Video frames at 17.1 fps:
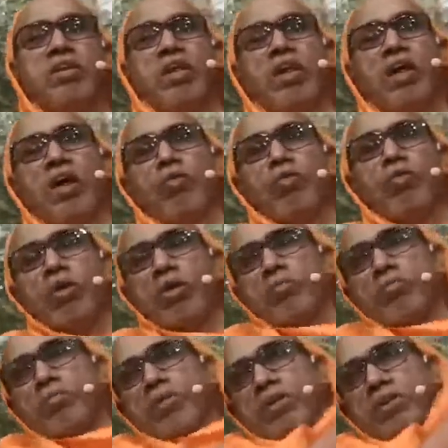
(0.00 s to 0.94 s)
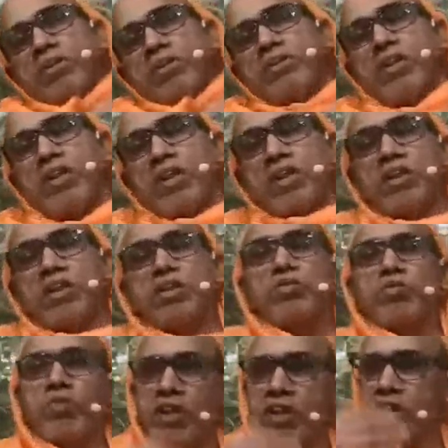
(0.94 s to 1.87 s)
Then how come this
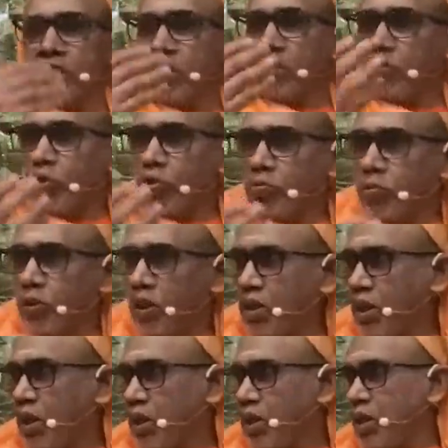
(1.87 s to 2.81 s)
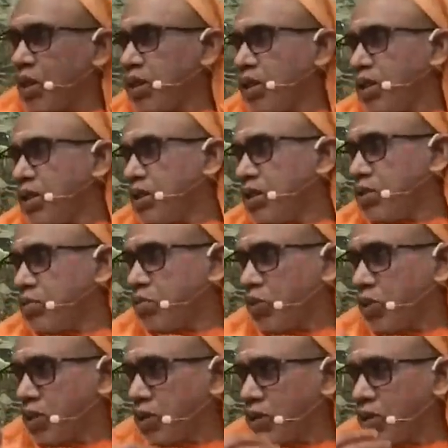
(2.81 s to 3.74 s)
lady is fighting about brother, that lady is
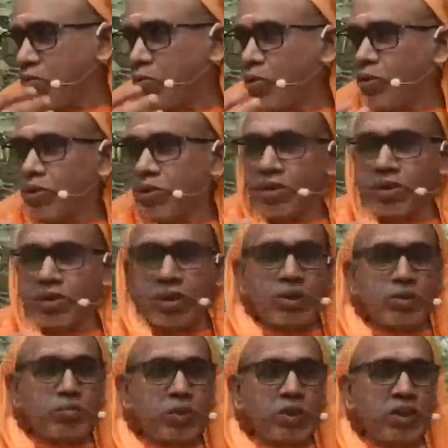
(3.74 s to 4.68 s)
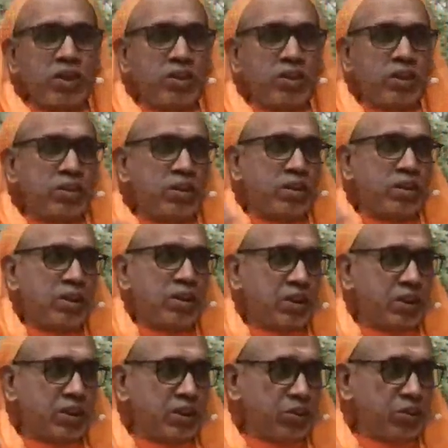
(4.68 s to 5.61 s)
fighting about husband, the
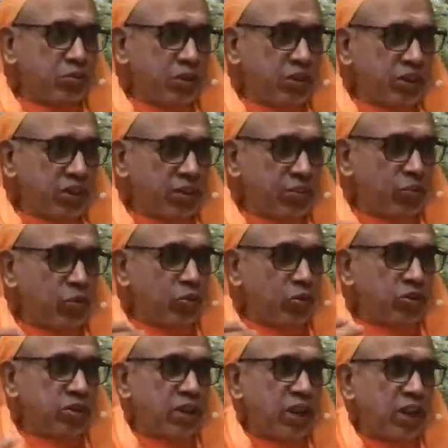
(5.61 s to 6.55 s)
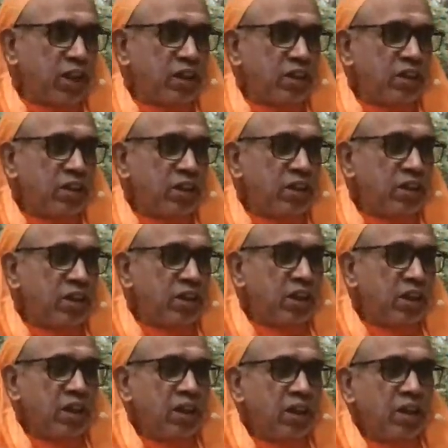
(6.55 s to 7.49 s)
third lady is fighting about son?
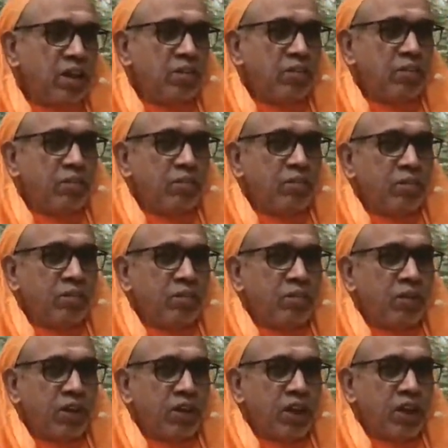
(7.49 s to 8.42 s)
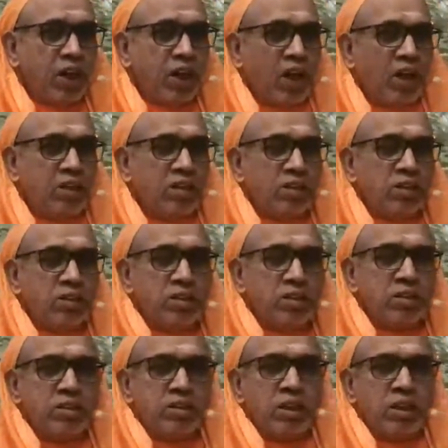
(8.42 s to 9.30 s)
What are all these?